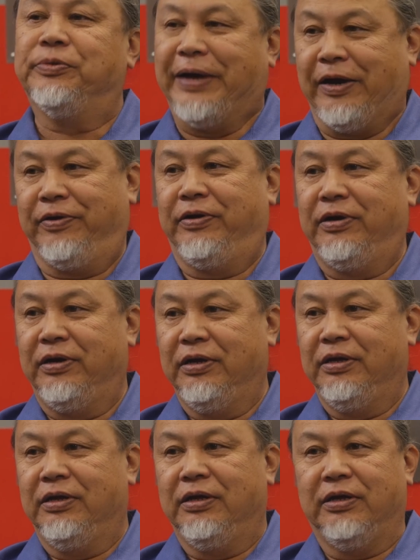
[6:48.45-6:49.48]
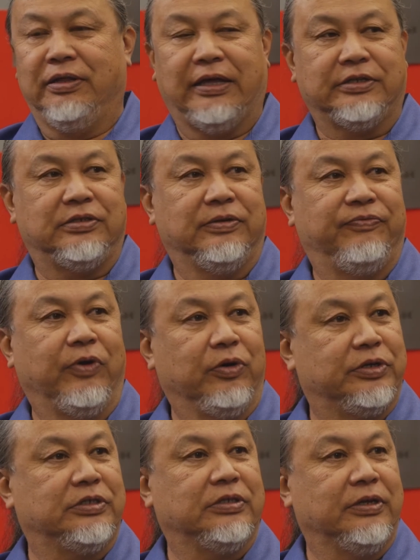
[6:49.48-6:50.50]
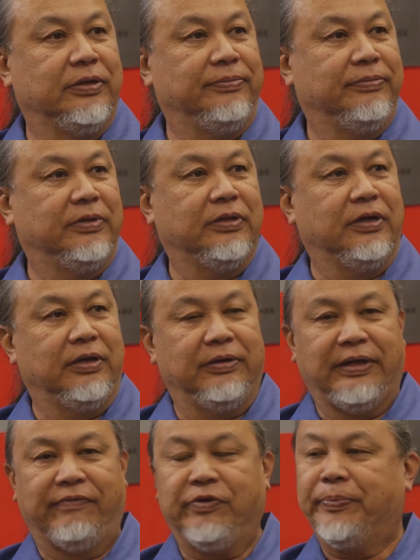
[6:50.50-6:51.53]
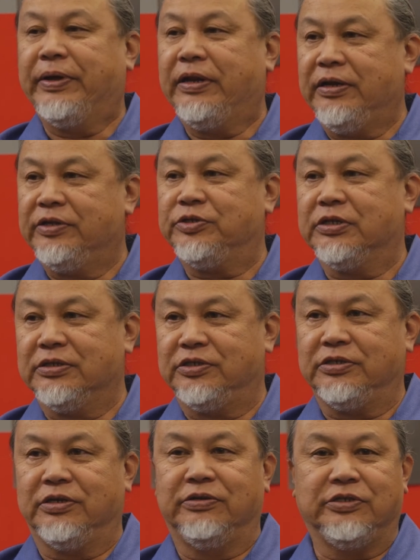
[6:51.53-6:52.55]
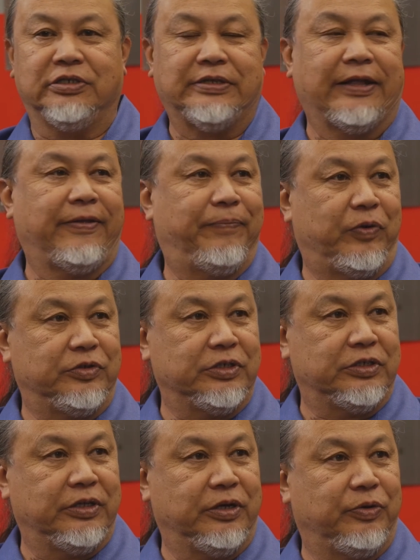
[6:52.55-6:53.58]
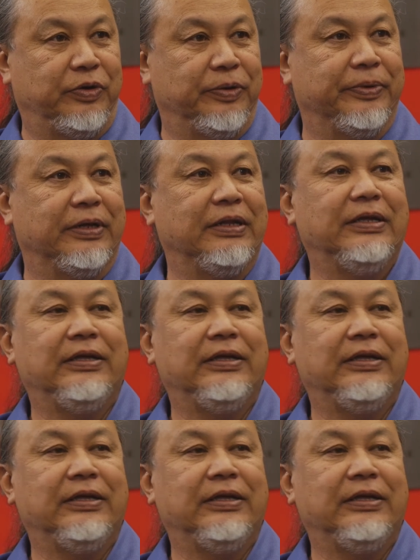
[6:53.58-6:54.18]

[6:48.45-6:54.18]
the power. That's the focus that everybody needs to consider. It's just not to purchase the equipment,